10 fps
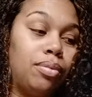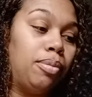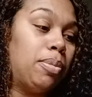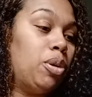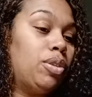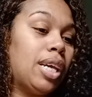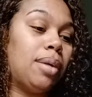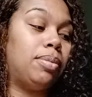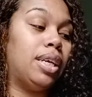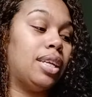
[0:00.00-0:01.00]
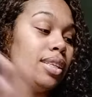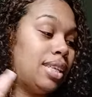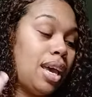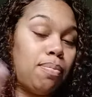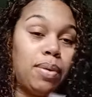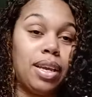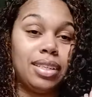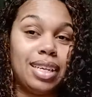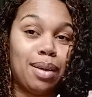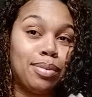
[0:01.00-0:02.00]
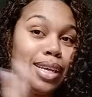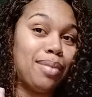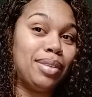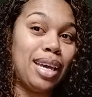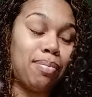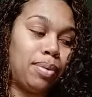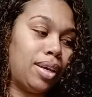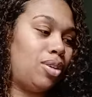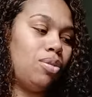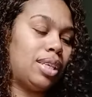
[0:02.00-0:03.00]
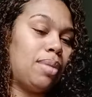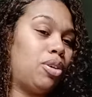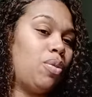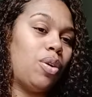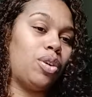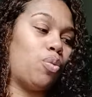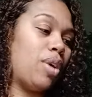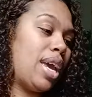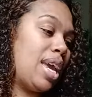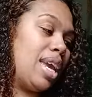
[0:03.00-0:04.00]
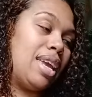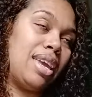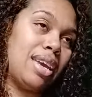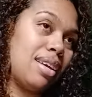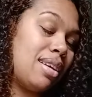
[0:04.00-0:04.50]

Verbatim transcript: Baby, you tap in, tap in, tap, tap, tap in. You tap, you on the way.